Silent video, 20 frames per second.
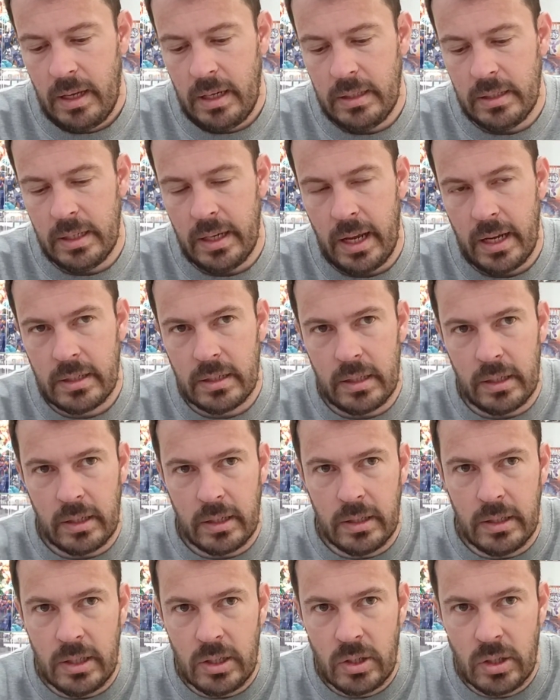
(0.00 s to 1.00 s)
He's in
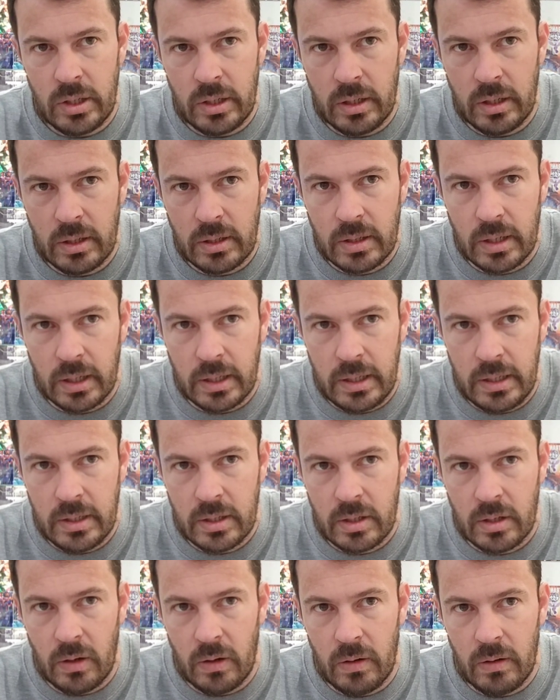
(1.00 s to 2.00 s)
excellent condition. Looks like
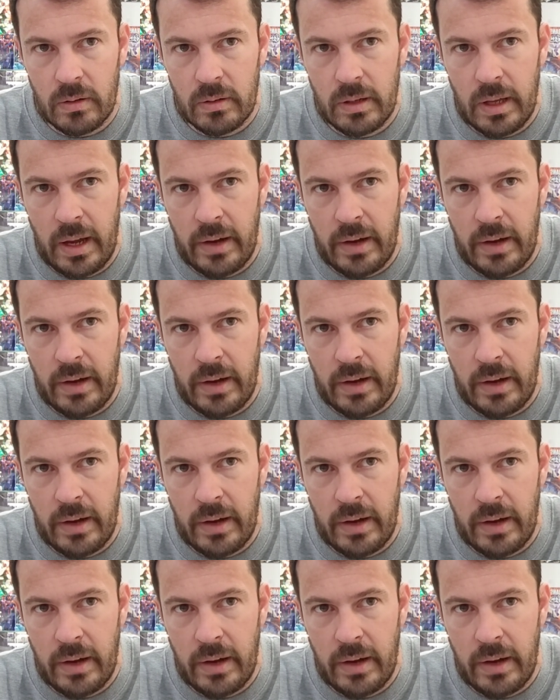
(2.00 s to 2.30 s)
he's got